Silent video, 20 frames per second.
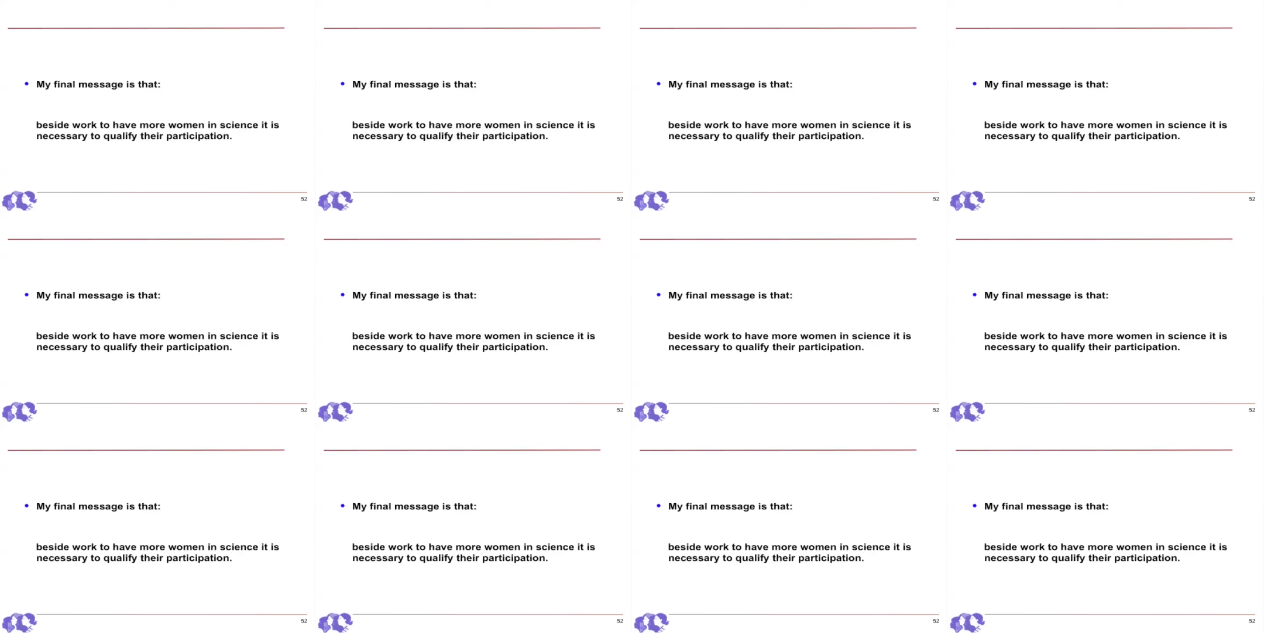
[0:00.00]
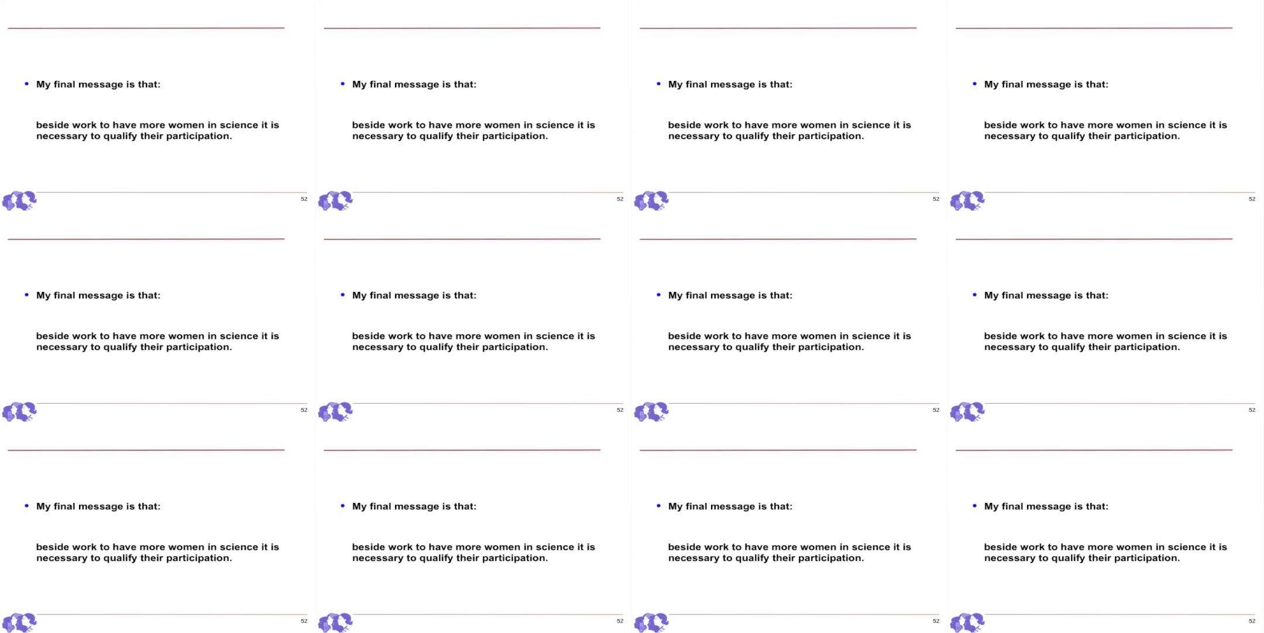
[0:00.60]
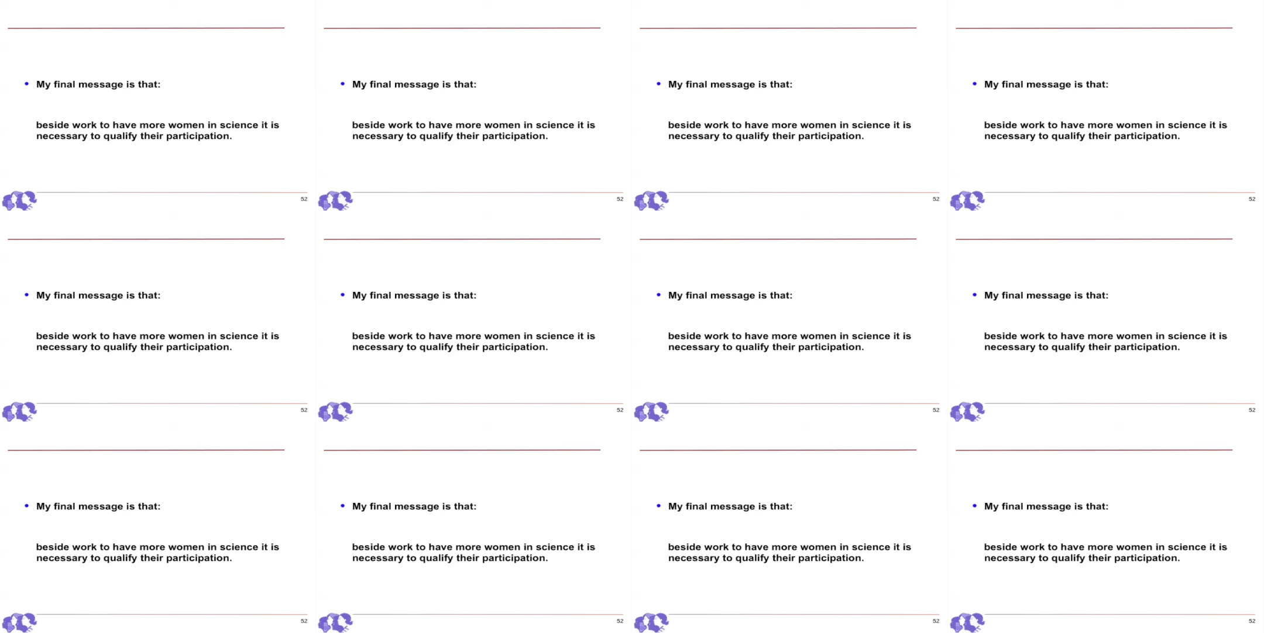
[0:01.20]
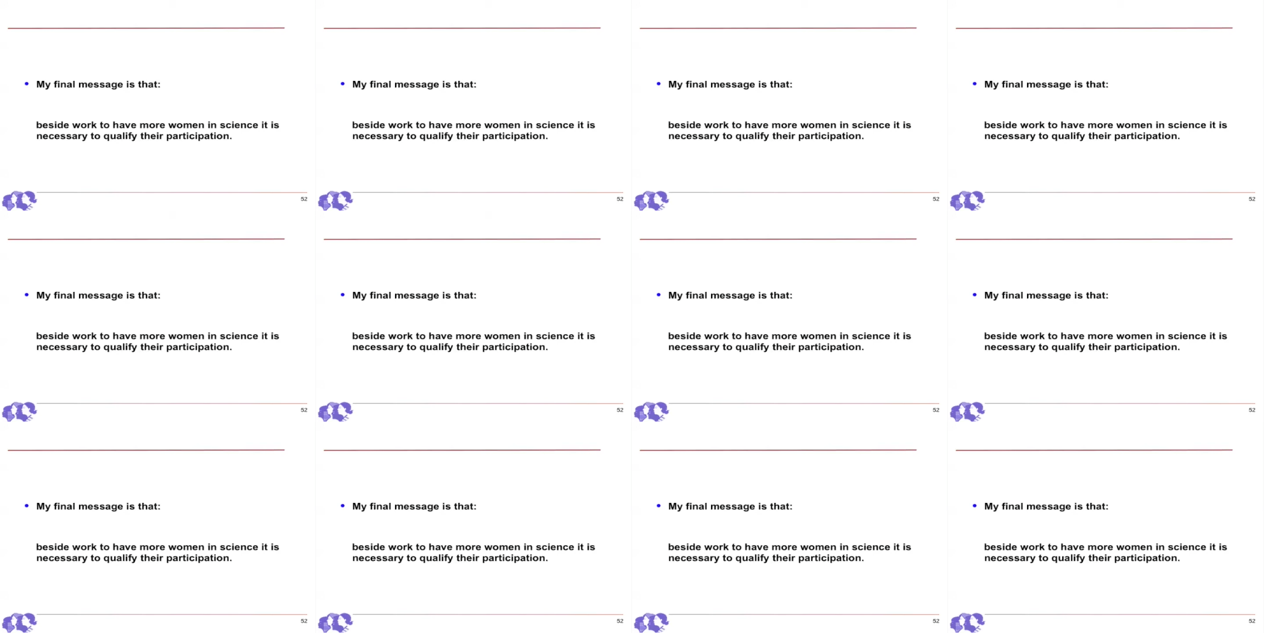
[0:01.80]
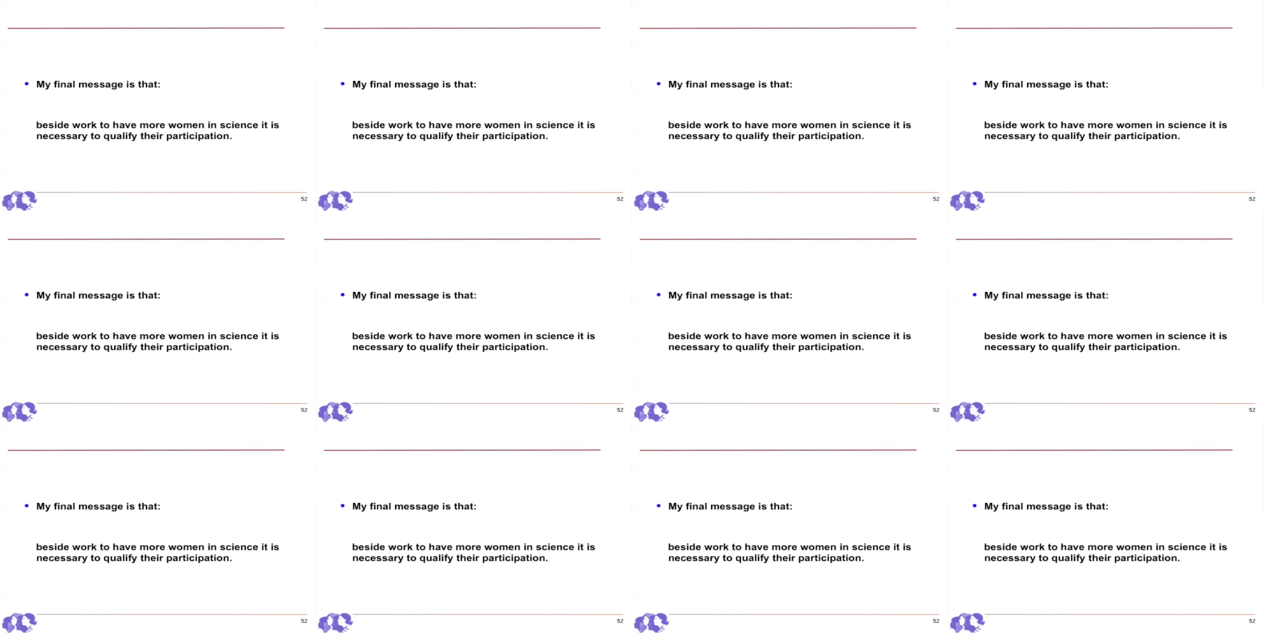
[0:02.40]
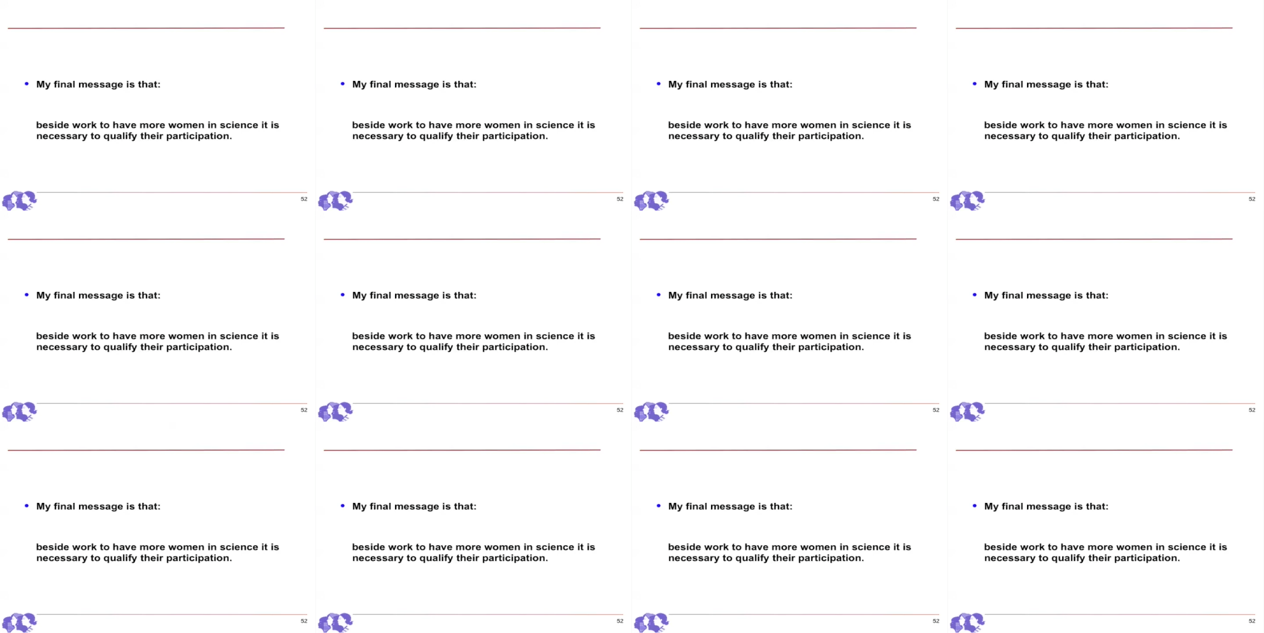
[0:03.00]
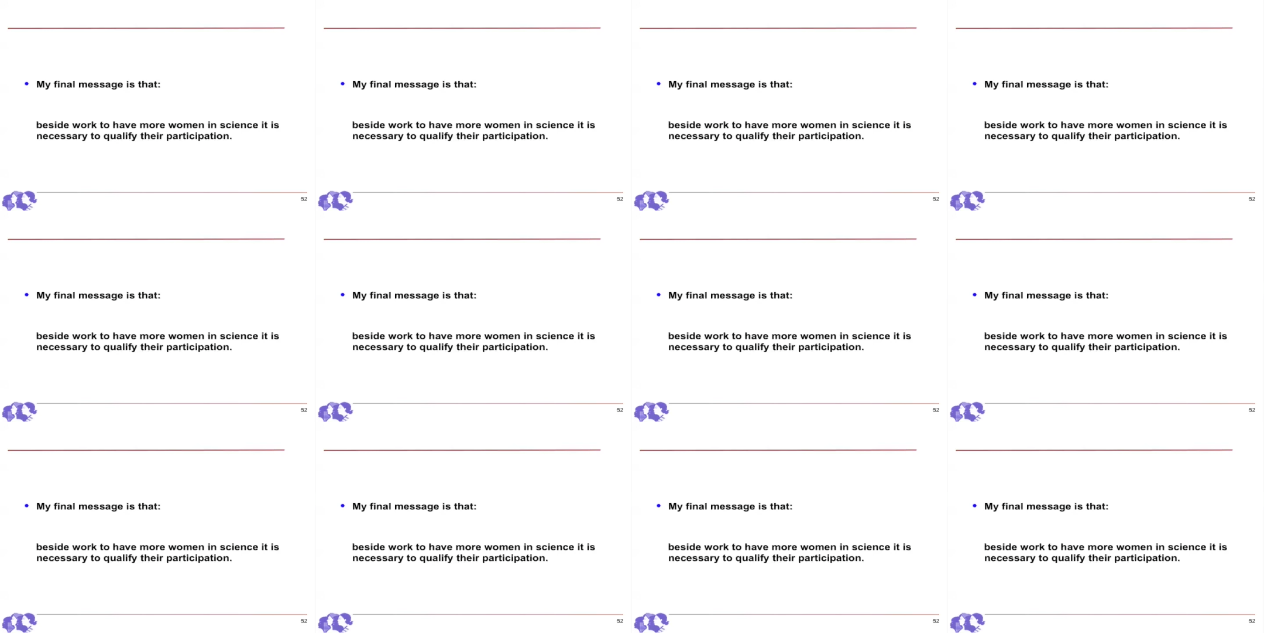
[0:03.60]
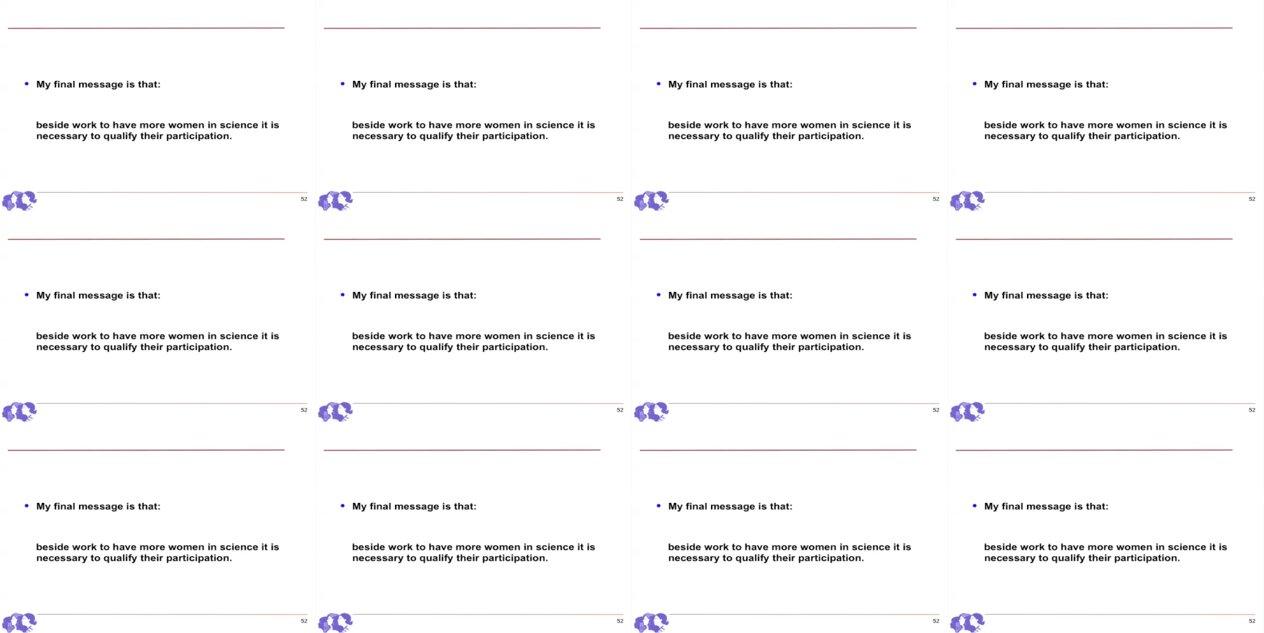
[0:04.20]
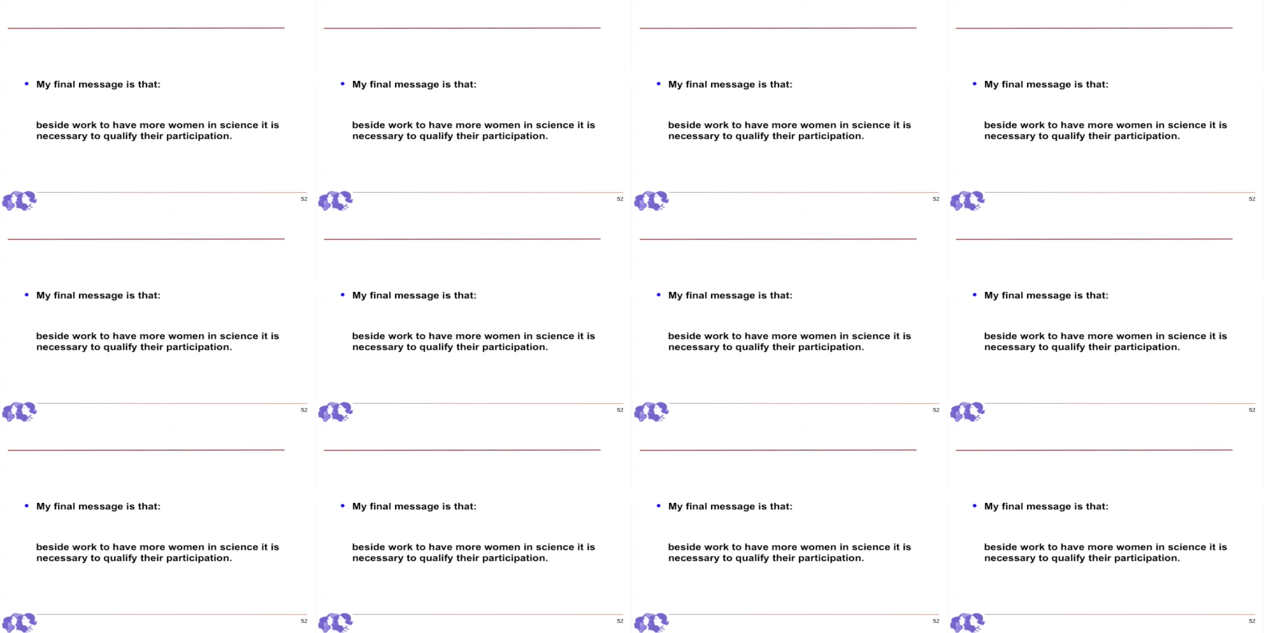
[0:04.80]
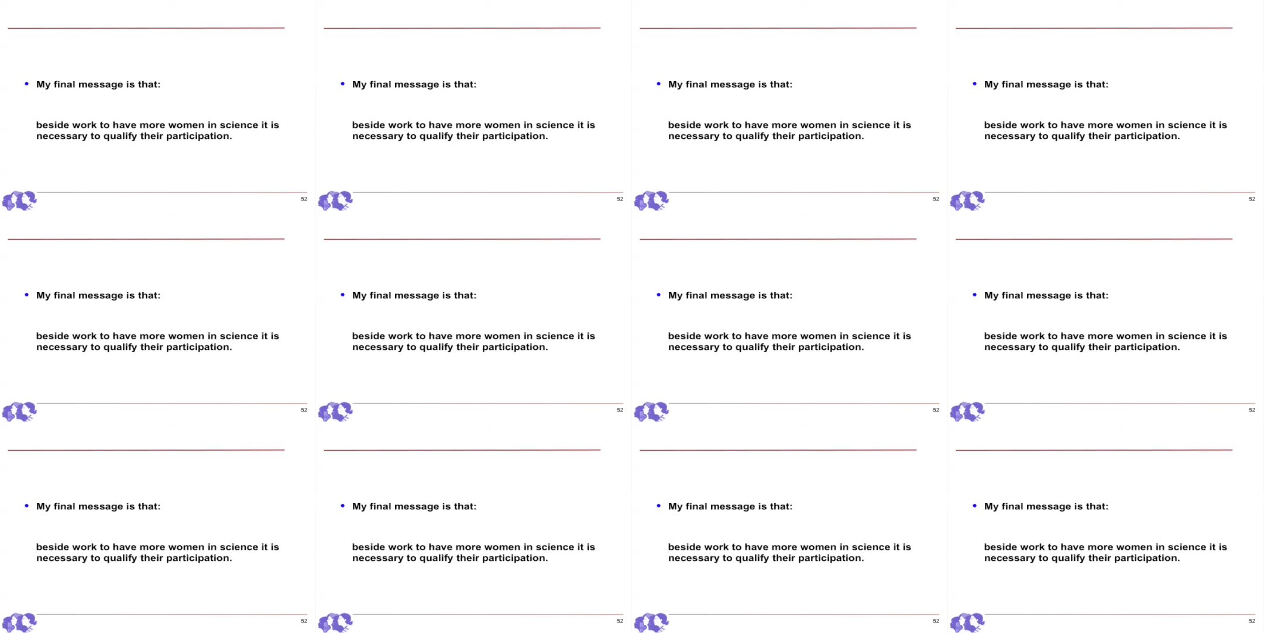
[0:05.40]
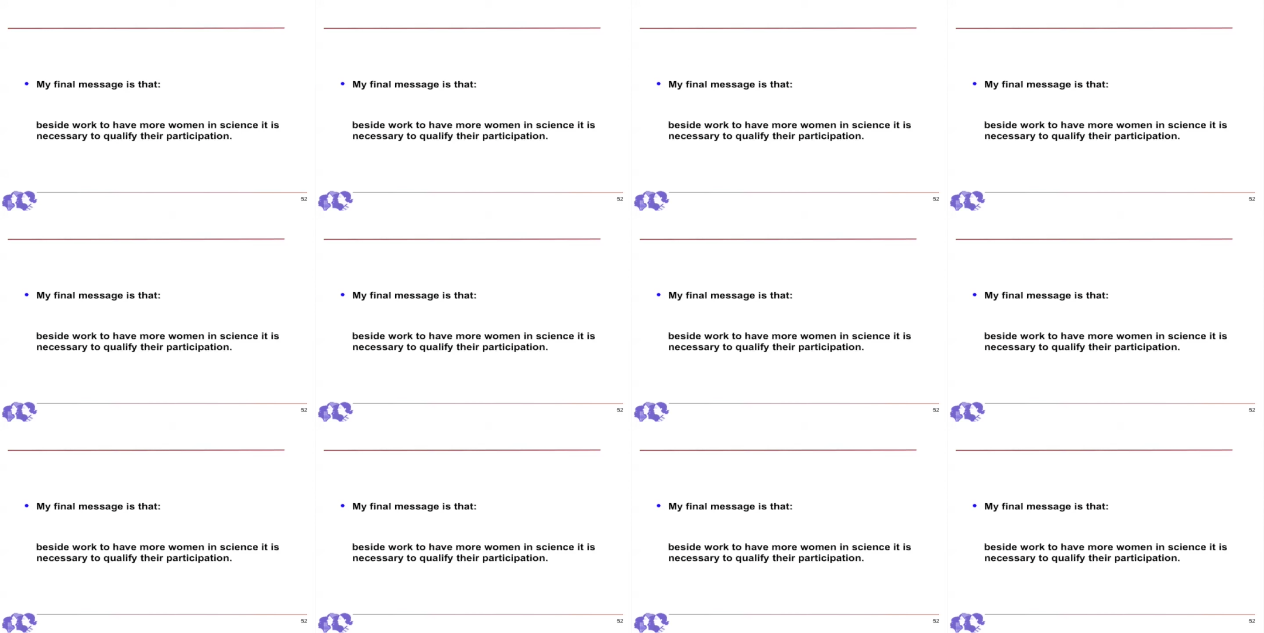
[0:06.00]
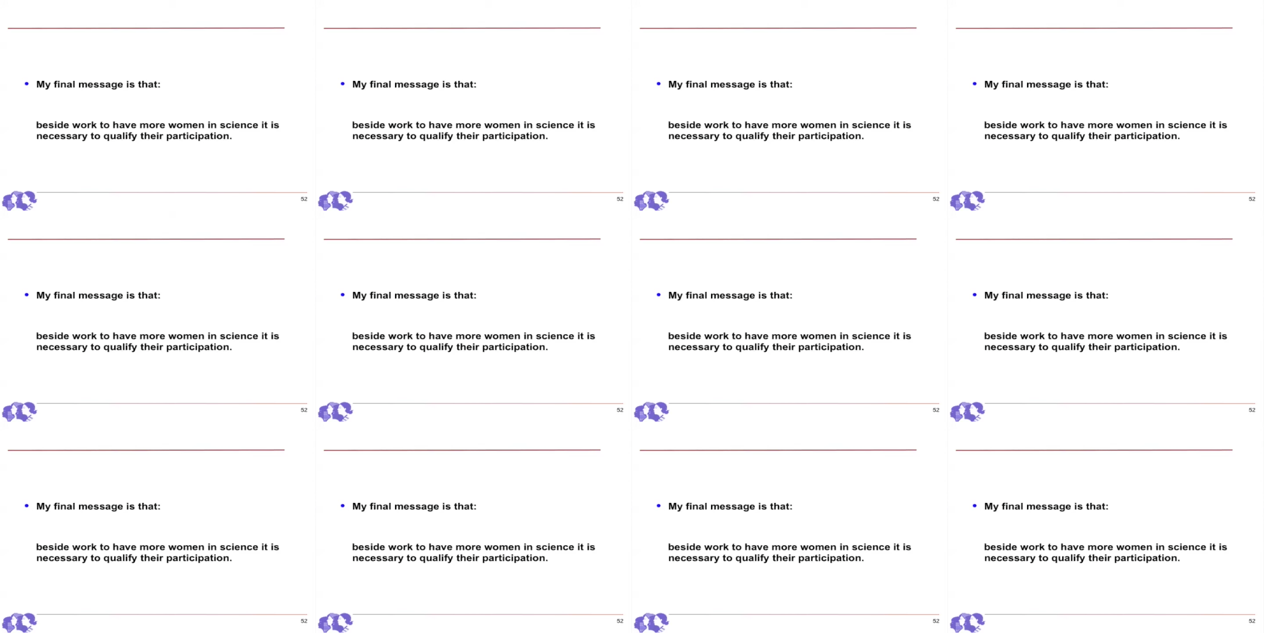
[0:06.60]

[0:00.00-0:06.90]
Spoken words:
No face is visible, so there are no lips to read.